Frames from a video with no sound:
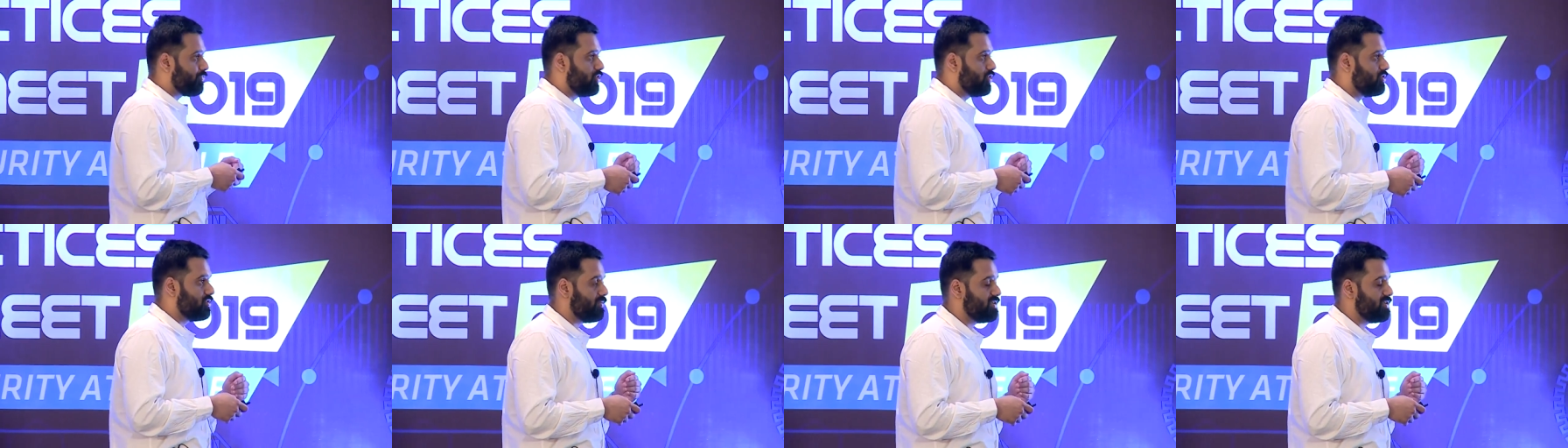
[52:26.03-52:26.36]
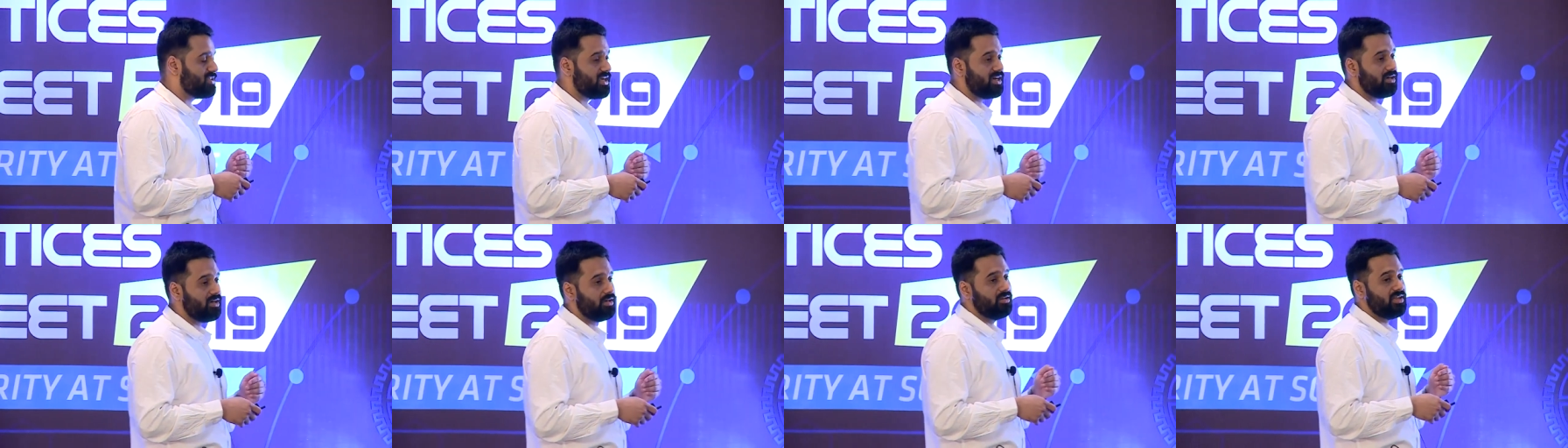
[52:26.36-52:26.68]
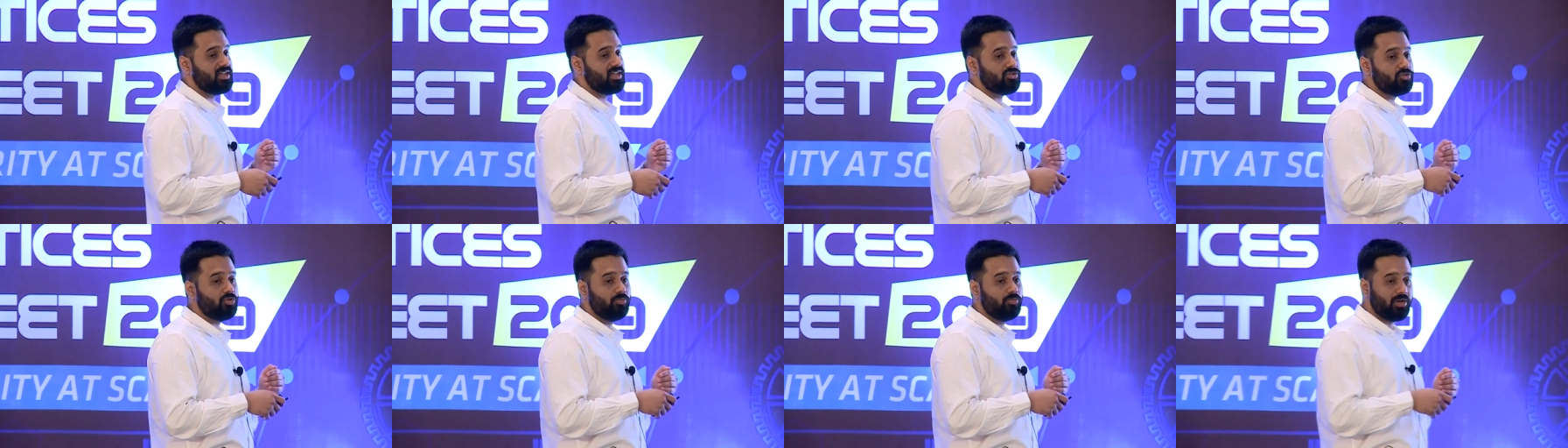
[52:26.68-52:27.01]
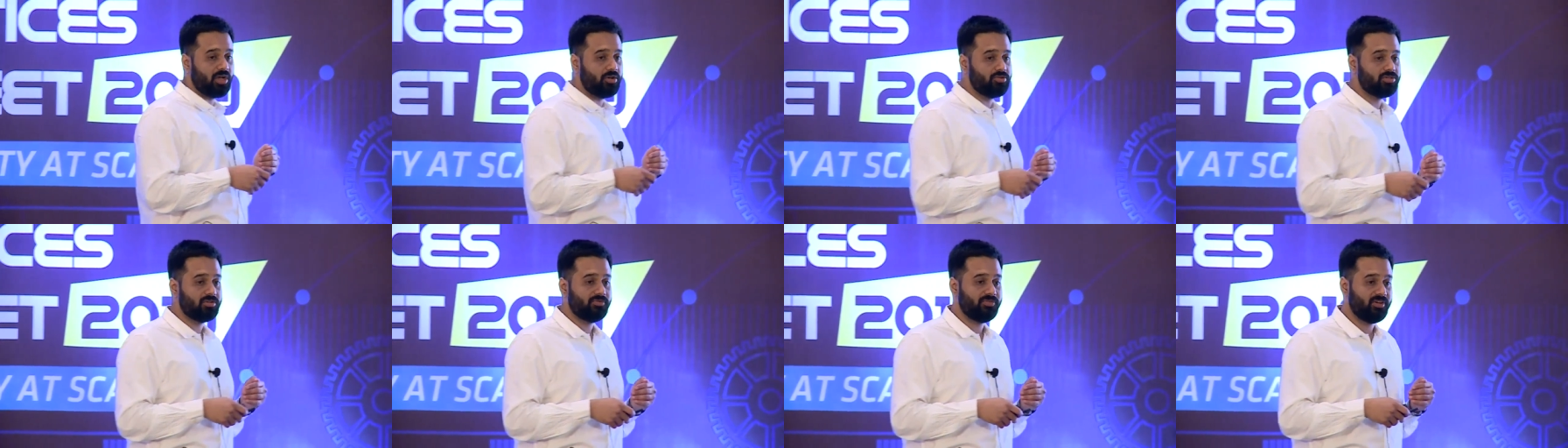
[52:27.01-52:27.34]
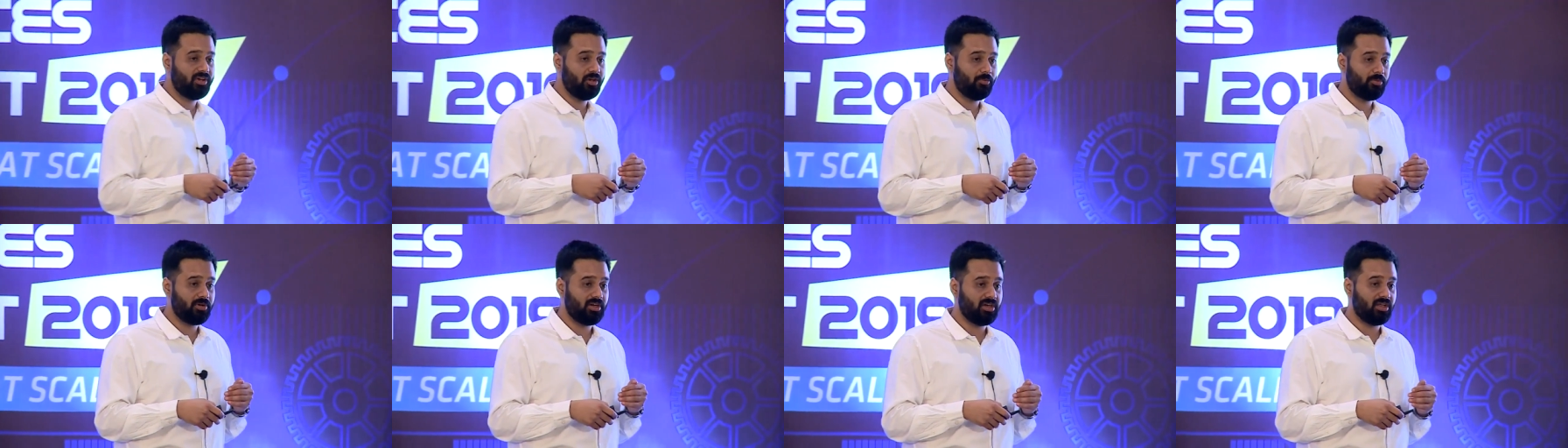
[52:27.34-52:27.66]
So we said, let's do browser
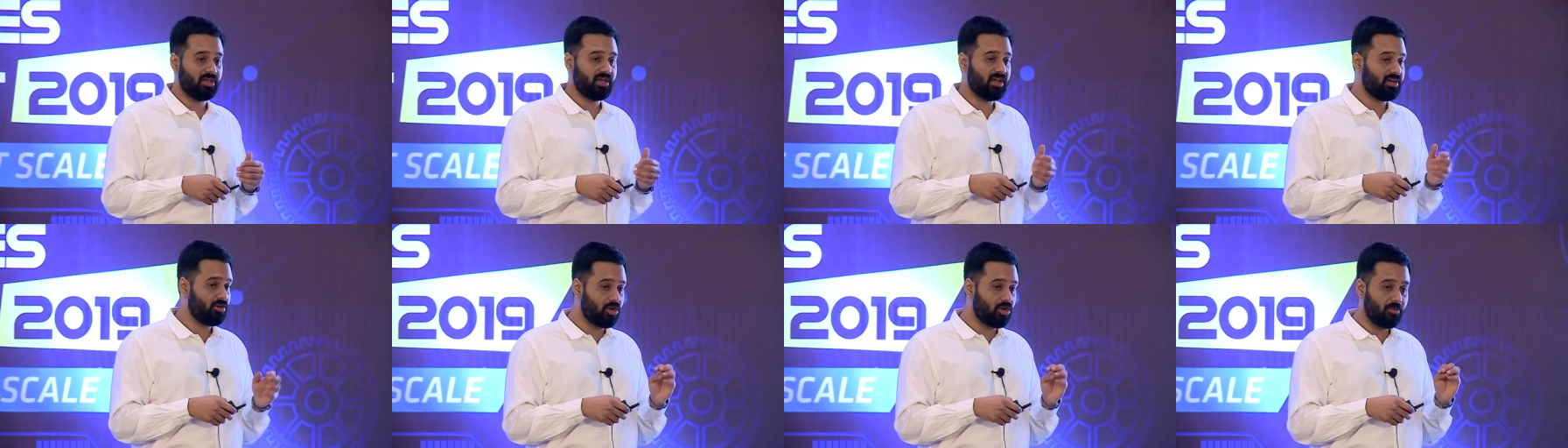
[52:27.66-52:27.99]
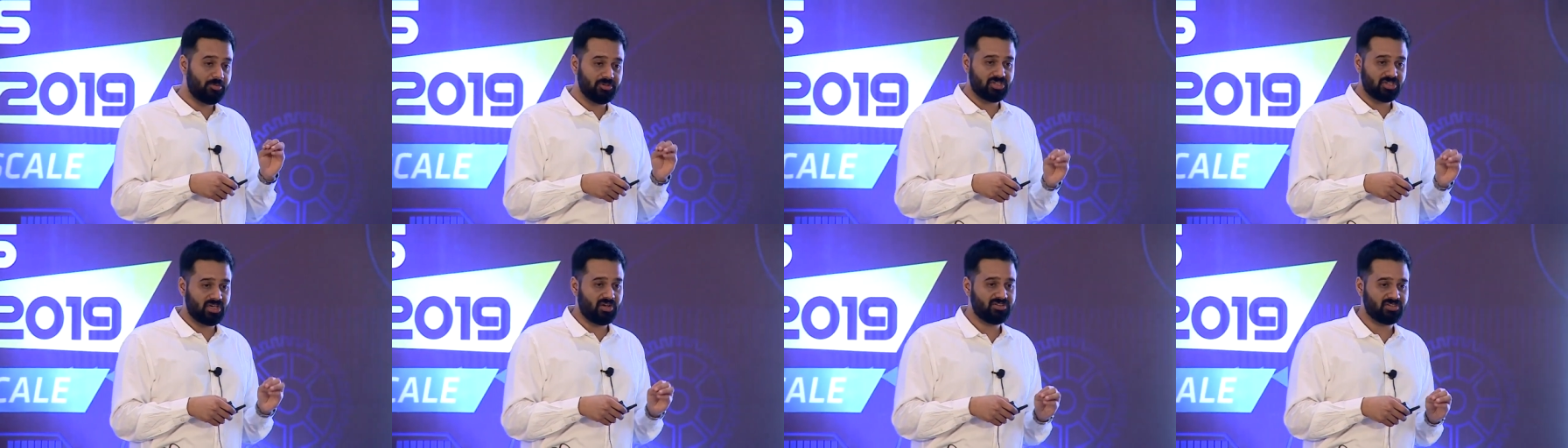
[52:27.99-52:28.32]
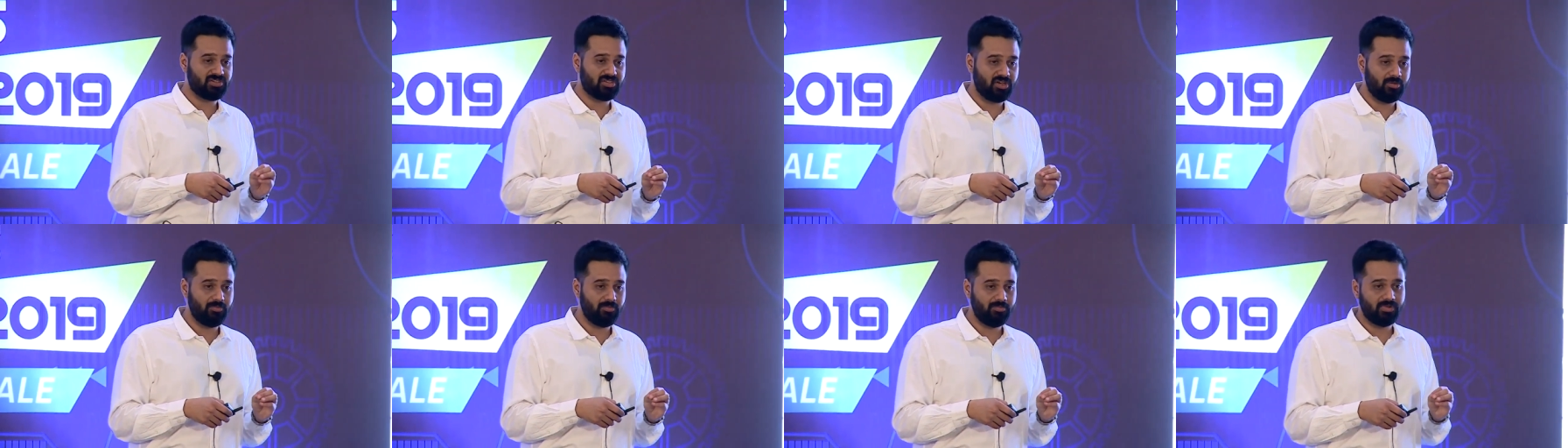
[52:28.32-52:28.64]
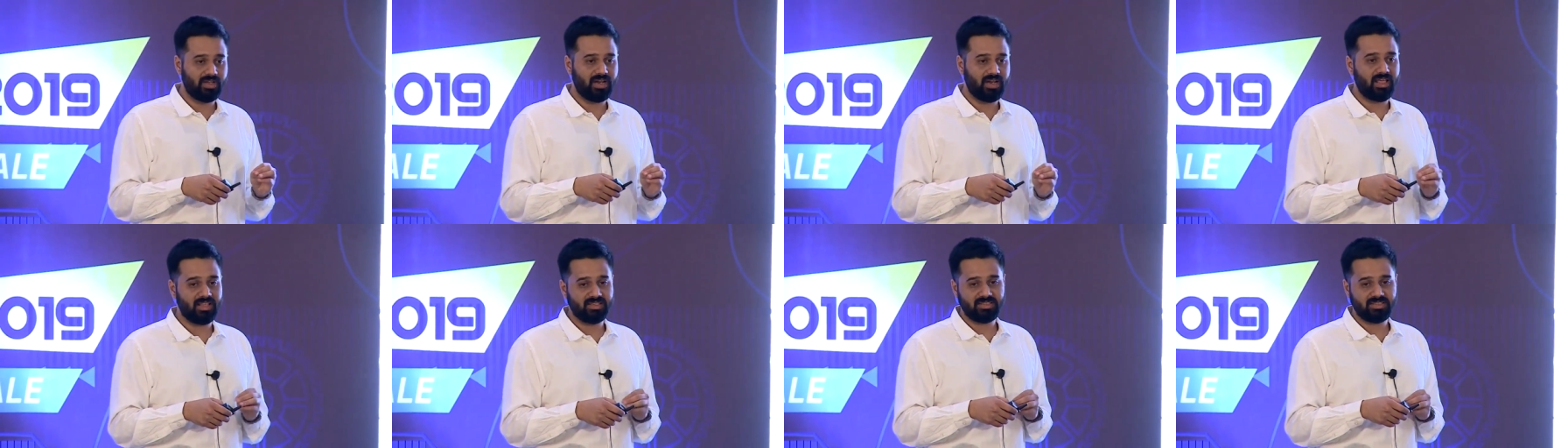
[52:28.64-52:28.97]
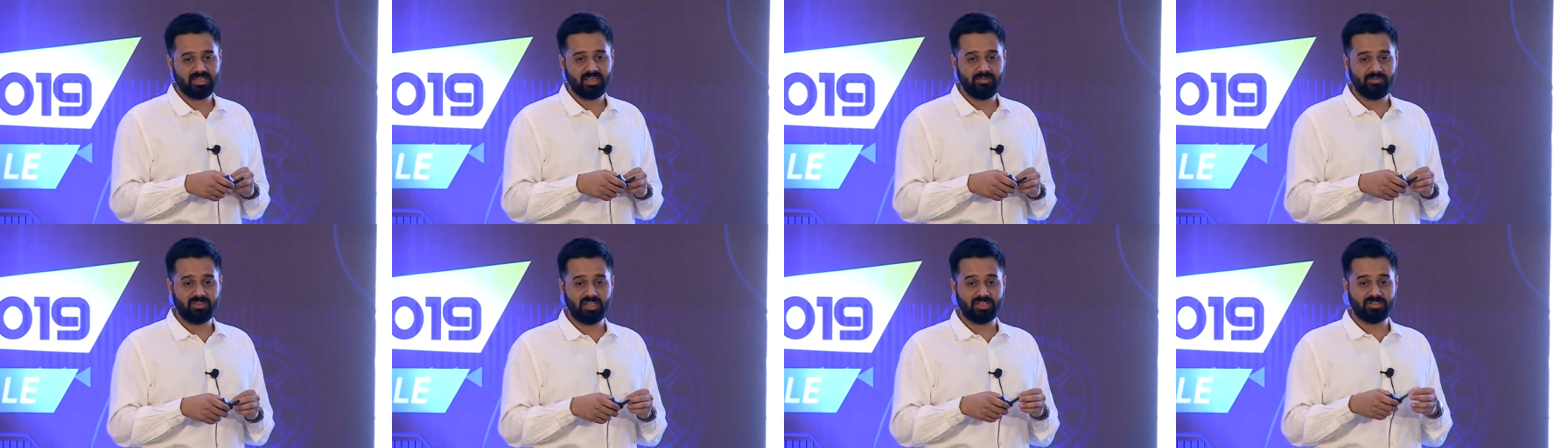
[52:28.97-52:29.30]
fingerprinting. I'll drop a JavaScript and I'll
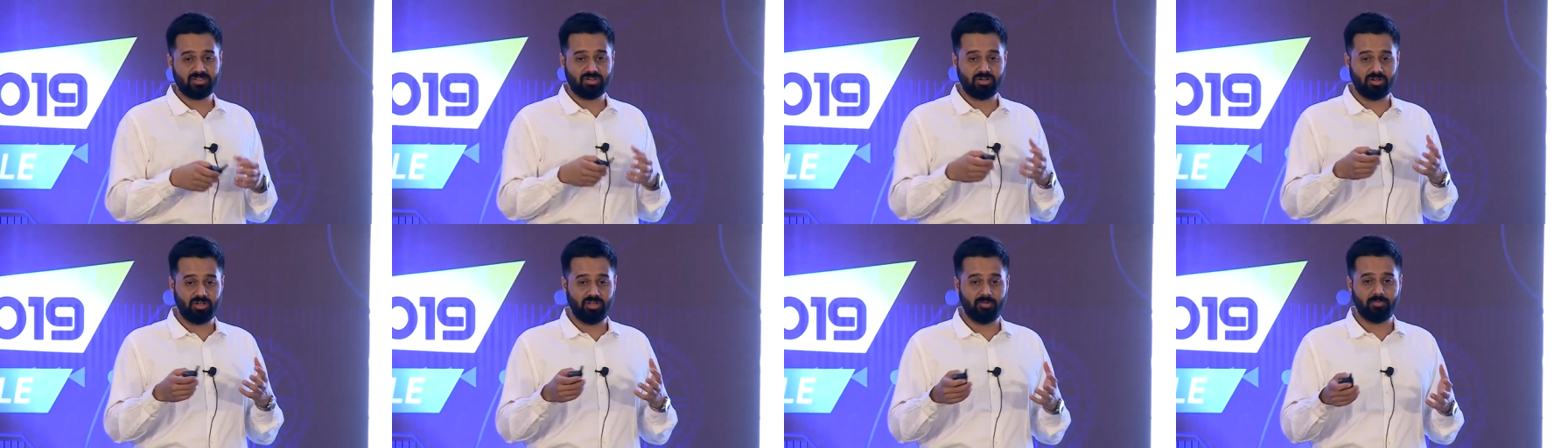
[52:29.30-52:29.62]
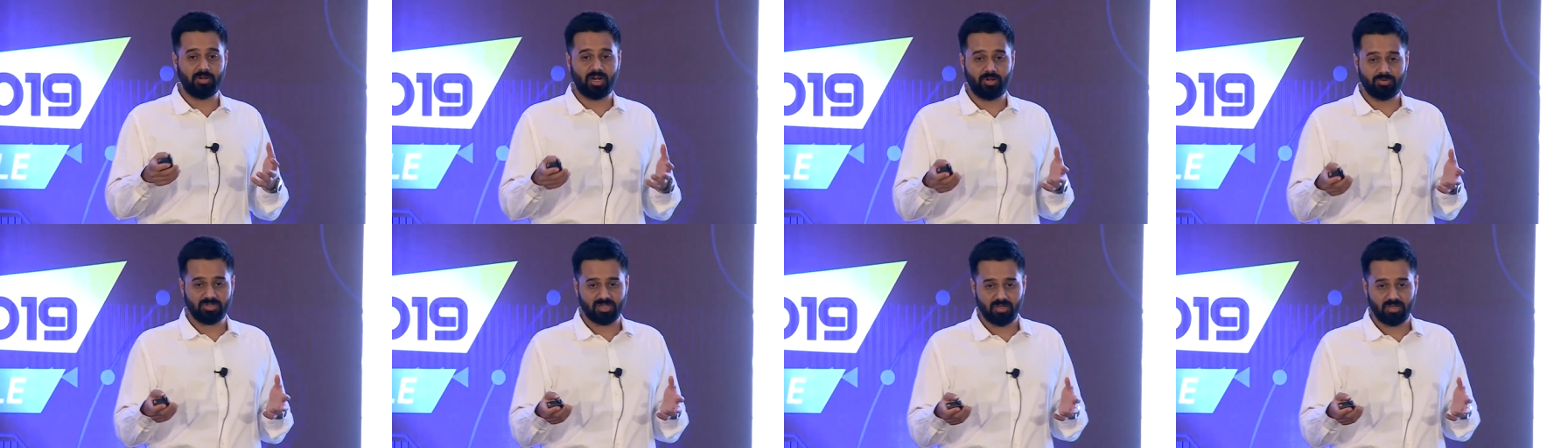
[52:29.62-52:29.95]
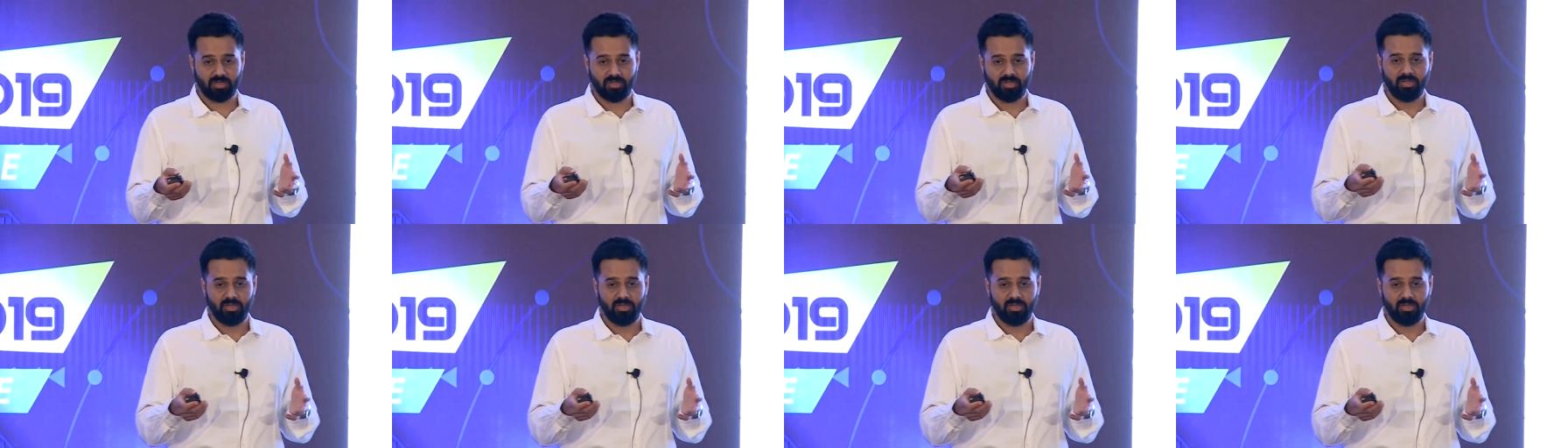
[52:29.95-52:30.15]
see if there's a real browser.